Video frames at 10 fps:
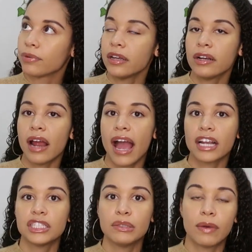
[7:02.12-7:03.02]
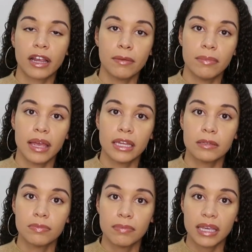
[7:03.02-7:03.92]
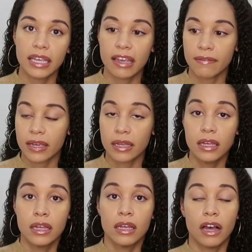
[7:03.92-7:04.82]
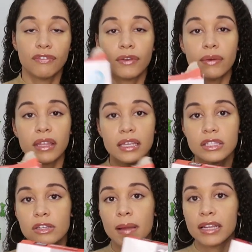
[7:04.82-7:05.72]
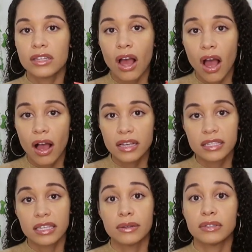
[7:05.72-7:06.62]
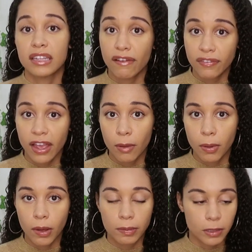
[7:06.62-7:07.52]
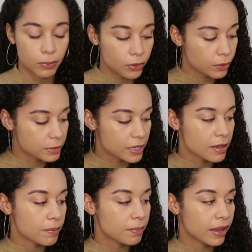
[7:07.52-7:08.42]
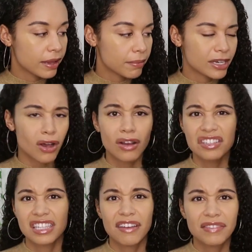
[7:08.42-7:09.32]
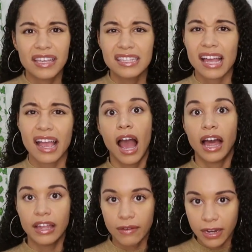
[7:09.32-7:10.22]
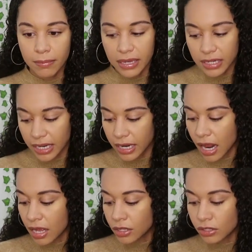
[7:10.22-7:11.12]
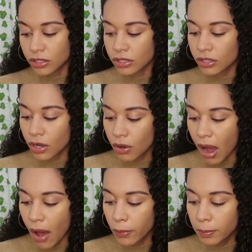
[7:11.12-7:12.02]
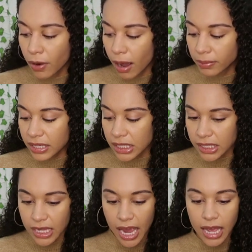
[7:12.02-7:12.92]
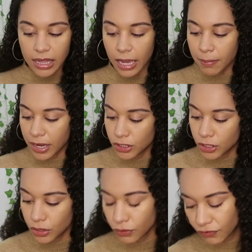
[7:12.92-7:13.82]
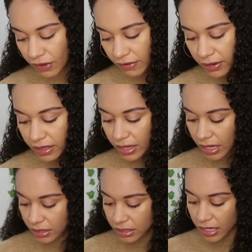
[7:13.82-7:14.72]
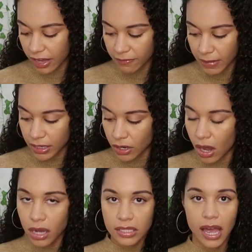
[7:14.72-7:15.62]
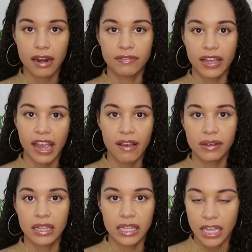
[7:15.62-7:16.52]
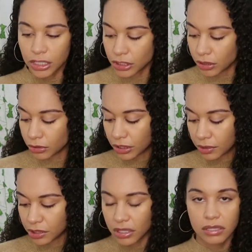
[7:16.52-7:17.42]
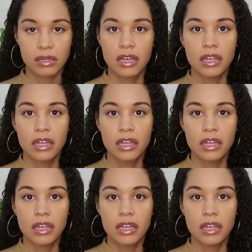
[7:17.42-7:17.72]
breeder actually recommend me giving a few of these to my dogs, and it'll definitely help bulk up the poops. But my dogs love these. Highly recommend it. So I would probably say like my 2 favorite things to give my dogs out of like everything that I just showed you is just